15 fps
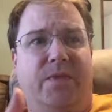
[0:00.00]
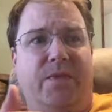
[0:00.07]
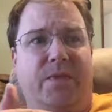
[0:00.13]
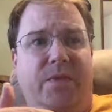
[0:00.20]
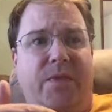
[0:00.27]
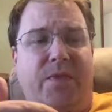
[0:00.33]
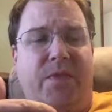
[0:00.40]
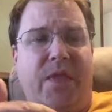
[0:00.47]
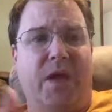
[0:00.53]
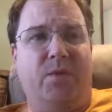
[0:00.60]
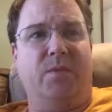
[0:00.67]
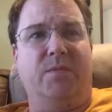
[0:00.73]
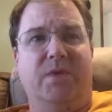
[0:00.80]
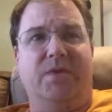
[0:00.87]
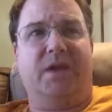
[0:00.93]
they would be
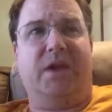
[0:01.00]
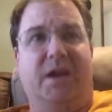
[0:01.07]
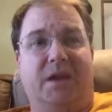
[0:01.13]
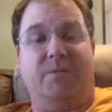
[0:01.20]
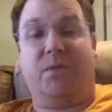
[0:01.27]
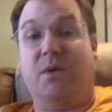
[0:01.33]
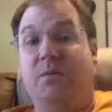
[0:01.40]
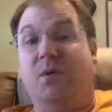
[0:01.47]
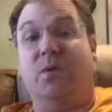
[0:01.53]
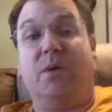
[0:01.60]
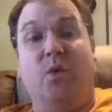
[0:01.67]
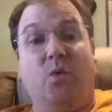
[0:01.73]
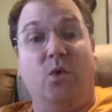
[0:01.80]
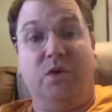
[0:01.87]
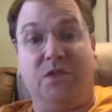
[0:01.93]
the kind of people that
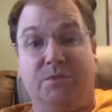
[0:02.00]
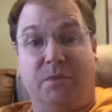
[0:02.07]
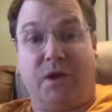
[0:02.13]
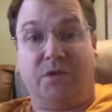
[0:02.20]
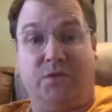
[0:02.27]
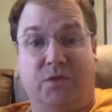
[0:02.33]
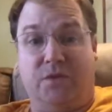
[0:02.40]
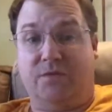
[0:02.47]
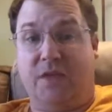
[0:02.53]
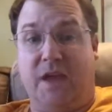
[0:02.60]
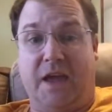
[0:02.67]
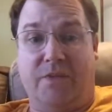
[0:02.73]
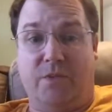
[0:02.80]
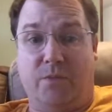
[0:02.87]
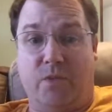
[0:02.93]
would sponsor if they had
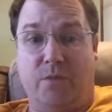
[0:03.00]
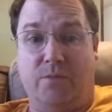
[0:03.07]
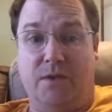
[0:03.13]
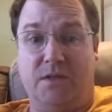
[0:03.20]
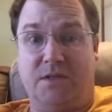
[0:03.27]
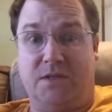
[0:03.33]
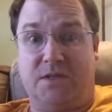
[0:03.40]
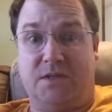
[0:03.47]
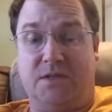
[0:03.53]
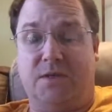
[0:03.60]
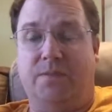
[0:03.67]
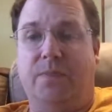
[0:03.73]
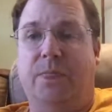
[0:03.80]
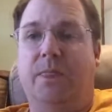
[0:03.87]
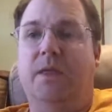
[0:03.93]
their own business.
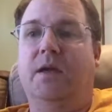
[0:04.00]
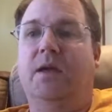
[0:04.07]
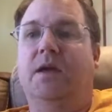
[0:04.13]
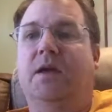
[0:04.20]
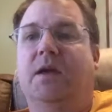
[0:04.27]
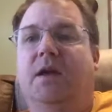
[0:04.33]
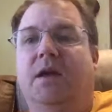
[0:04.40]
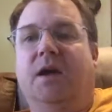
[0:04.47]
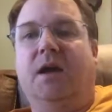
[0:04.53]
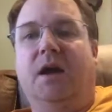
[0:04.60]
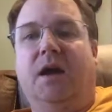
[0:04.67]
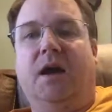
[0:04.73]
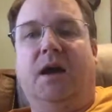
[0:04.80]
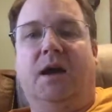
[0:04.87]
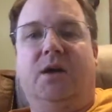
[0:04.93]

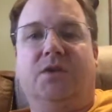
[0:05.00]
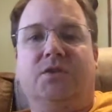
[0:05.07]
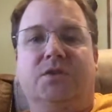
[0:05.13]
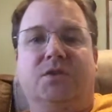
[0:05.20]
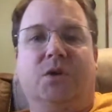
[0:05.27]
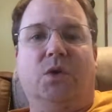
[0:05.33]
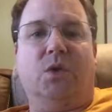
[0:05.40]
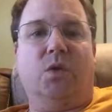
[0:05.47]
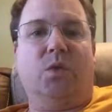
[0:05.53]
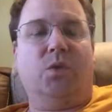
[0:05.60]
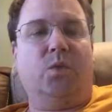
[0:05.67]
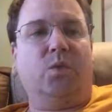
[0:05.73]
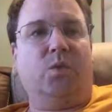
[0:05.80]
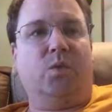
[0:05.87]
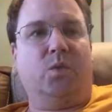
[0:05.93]
So
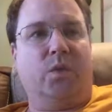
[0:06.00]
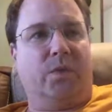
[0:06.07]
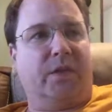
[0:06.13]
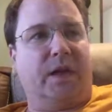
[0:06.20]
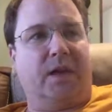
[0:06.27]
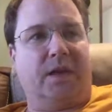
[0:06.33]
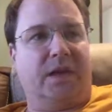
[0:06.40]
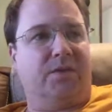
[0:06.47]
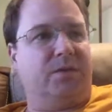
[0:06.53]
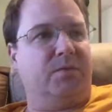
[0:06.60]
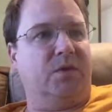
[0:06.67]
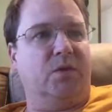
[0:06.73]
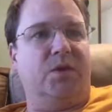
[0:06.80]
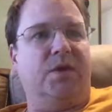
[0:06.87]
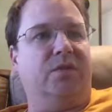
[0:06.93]
what that allows them to
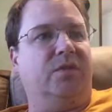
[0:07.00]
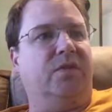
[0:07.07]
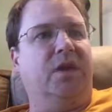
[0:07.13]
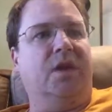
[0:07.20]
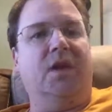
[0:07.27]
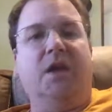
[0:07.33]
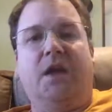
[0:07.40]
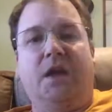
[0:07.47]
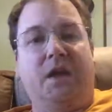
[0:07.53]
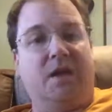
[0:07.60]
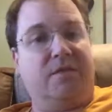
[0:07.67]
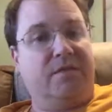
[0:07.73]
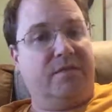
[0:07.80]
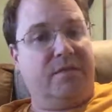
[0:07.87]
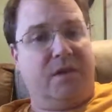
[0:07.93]
do is, in a
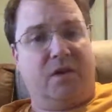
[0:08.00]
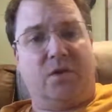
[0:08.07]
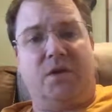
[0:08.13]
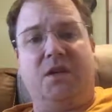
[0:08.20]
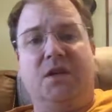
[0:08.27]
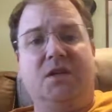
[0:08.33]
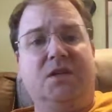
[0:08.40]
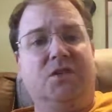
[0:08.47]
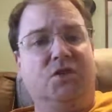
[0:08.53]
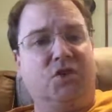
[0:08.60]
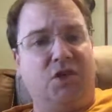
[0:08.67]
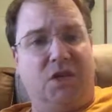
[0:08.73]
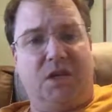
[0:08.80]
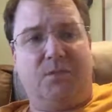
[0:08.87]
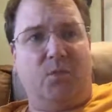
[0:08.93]
very
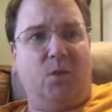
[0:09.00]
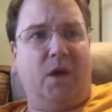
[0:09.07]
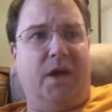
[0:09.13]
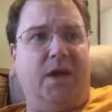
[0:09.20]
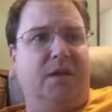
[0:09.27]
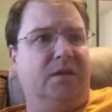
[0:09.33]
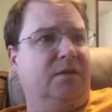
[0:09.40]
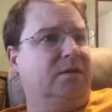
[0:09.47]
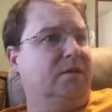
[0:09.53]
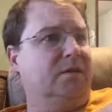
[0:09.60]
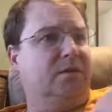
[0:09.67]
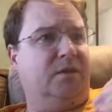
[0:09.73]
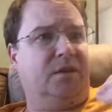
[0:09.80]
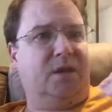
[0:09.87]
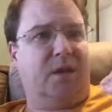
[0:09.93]
cheap way,
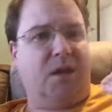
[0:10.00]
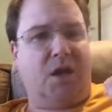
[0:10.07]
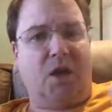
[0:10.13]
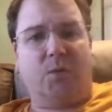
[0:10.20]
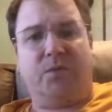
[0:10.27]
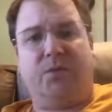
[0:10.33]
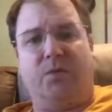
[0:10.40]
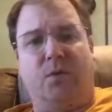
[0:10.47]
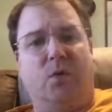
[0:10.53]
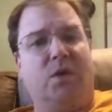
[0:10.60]
help support us,